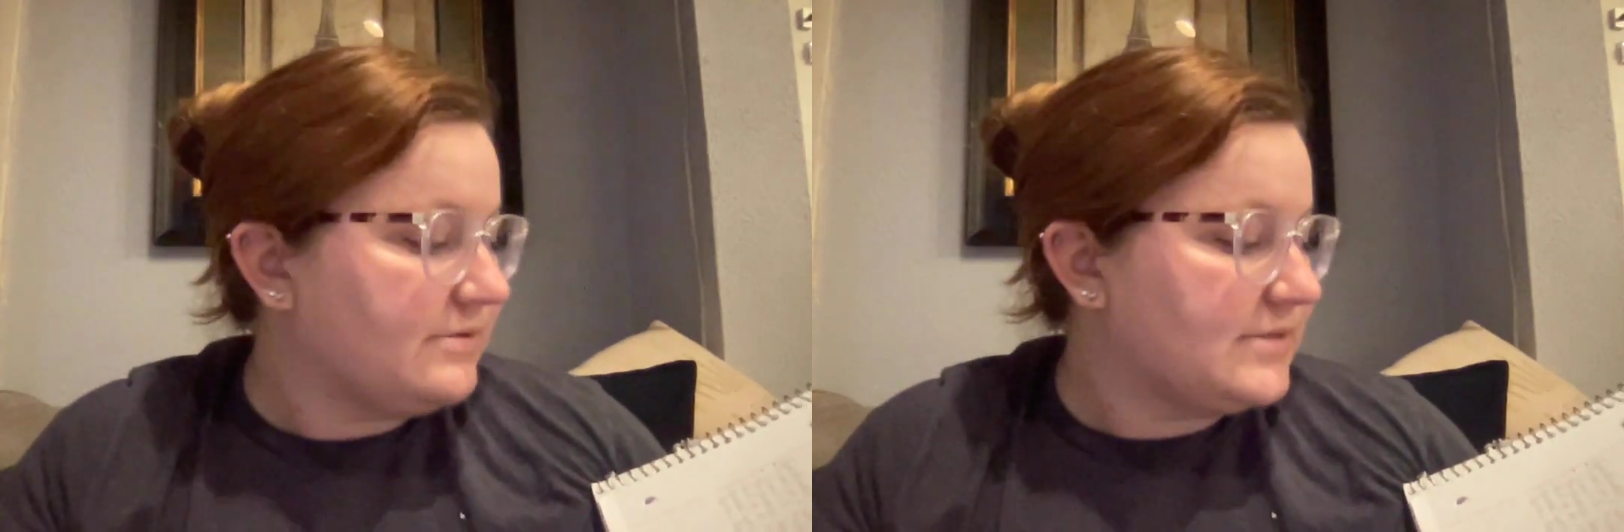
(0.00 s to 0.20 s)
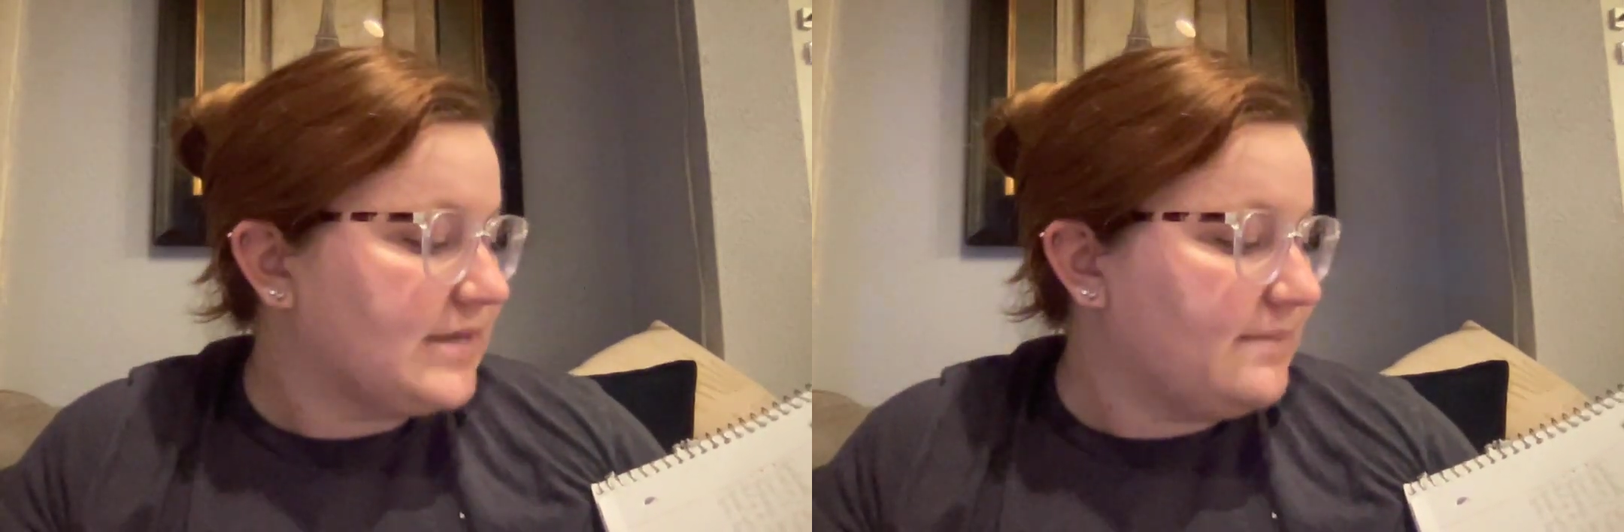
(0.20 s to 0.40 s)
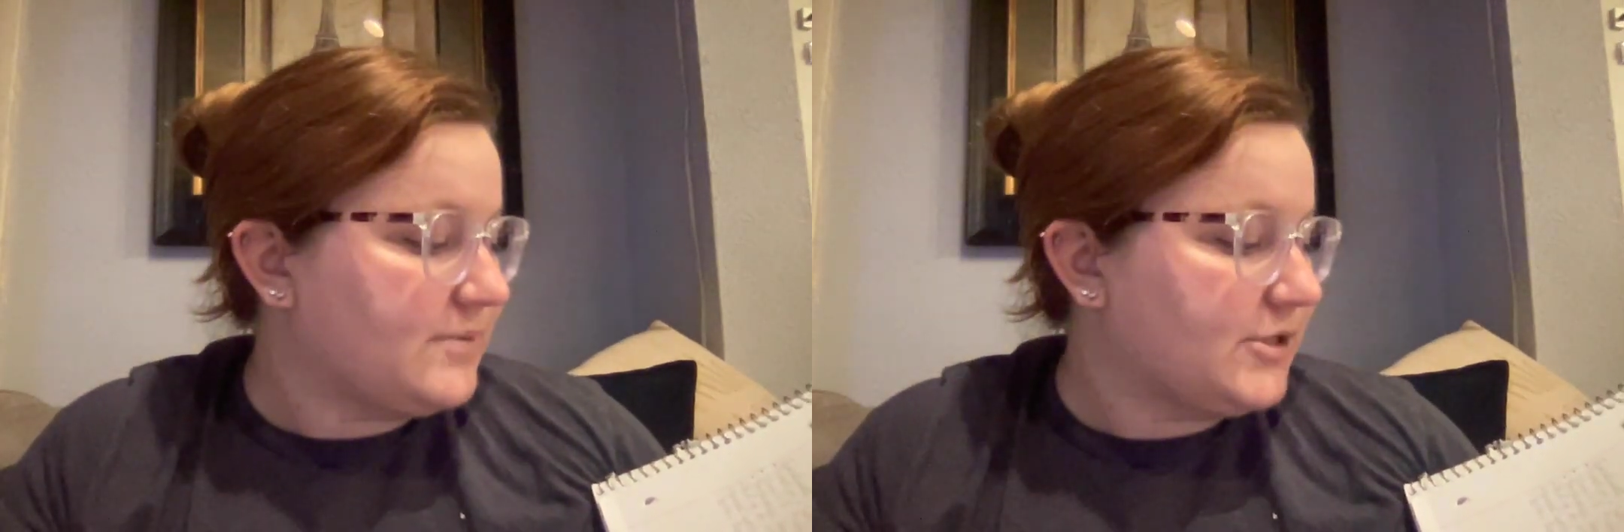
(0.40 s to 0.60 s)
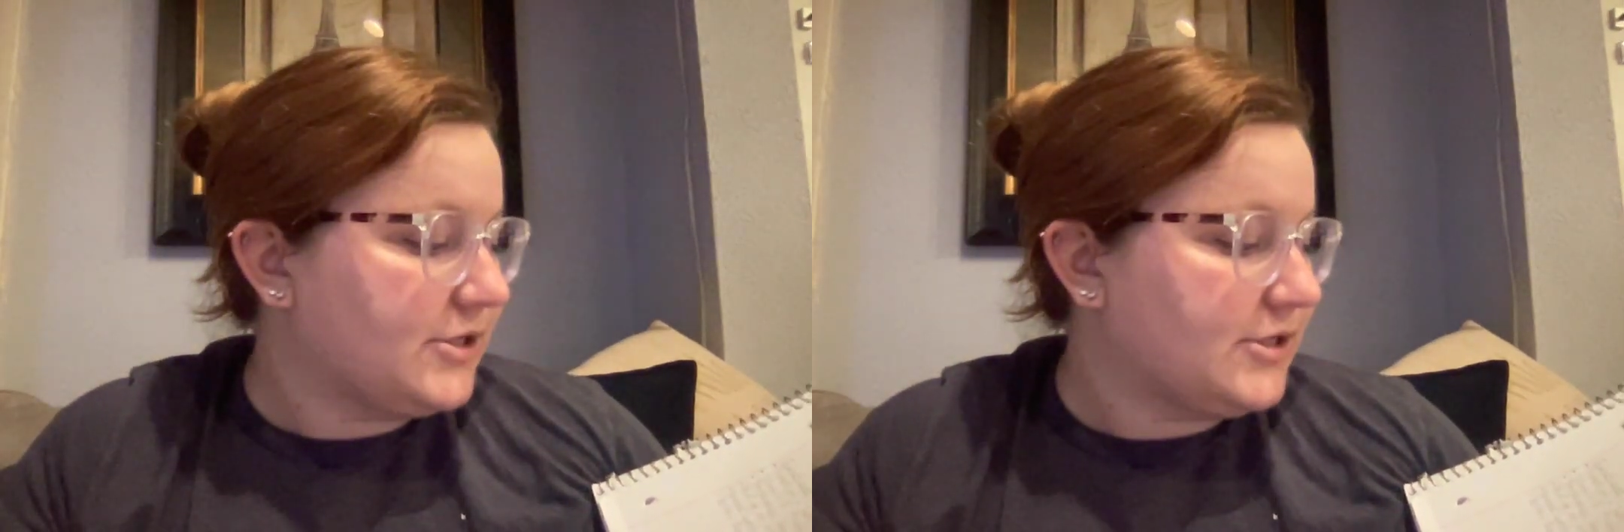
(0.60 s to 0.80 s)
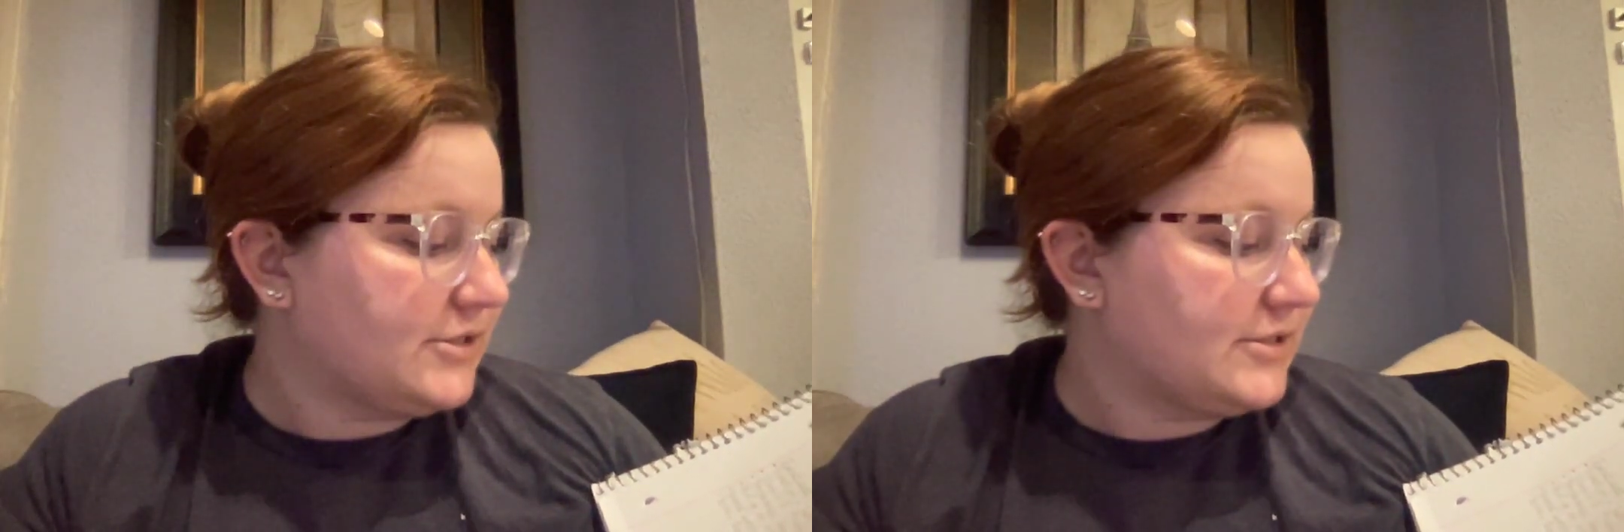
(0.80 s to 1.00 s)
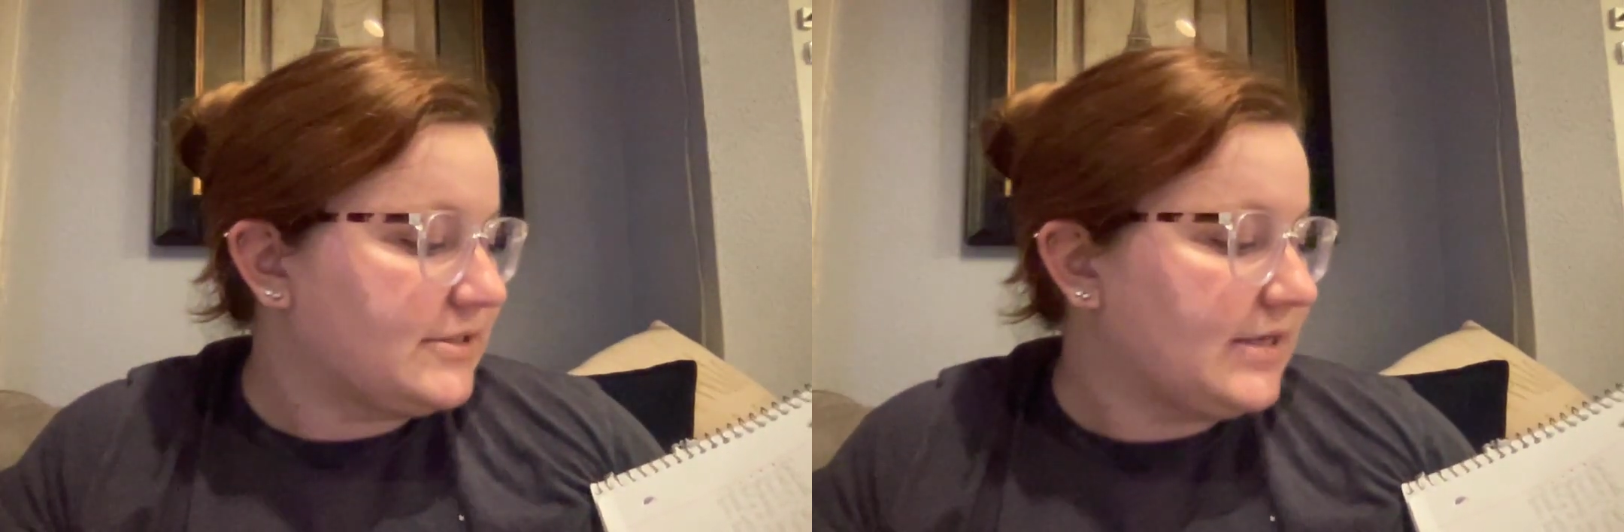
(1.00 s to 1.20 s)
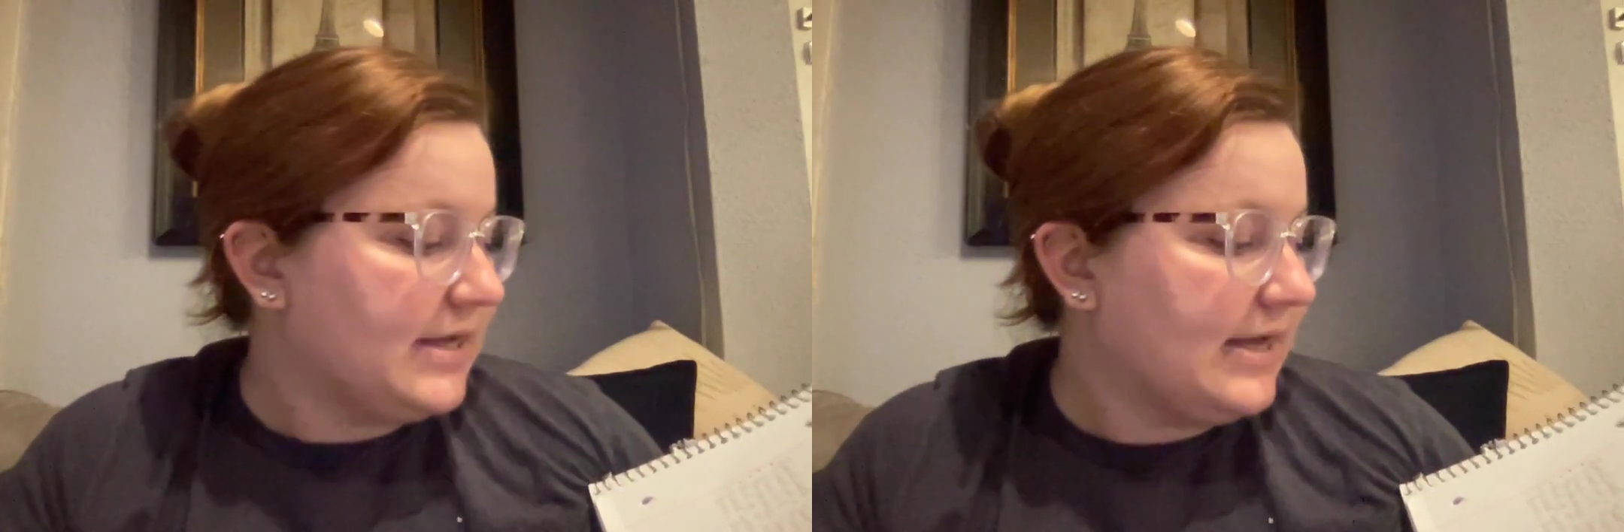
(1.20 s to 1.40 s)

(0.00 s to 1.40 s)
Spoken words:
receptors